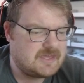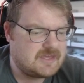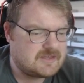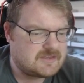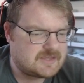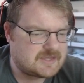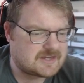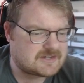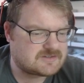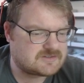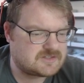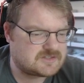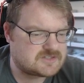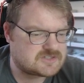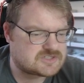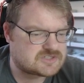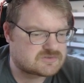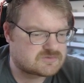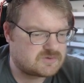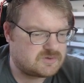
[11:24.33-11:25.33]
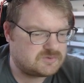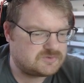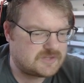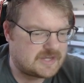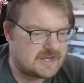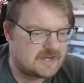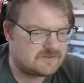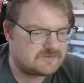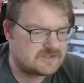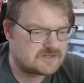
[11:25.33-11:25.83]
I actually just scrolled
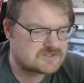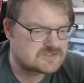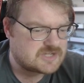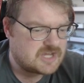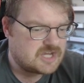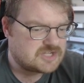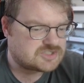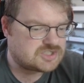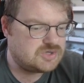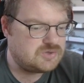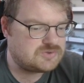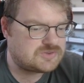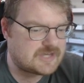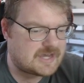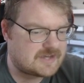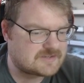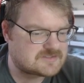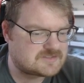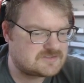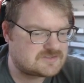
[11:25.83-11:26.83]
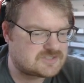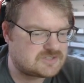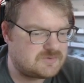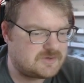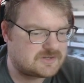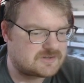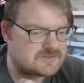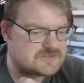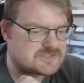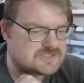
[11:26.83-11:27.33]
down. There's
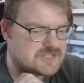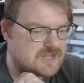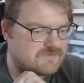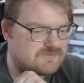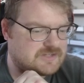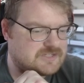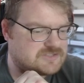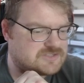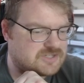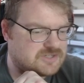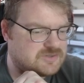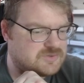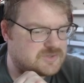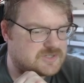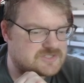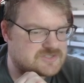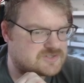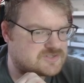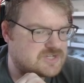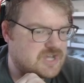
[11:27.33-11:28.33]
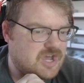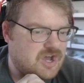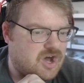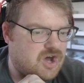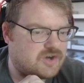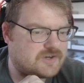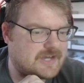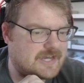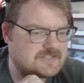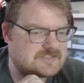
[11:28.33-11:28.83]
2,272 because there's
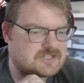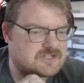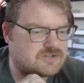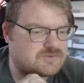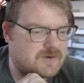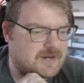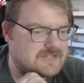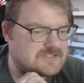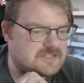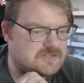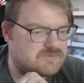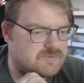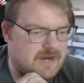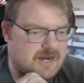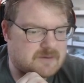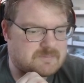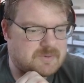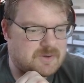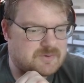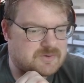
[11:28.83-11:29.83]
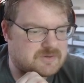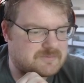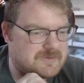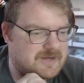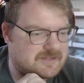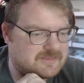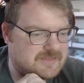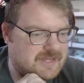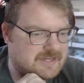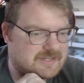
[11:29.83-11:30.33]
all kinds of crazy rare
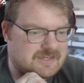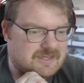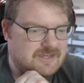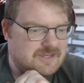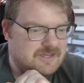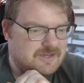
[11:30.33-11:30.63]
Pokemon like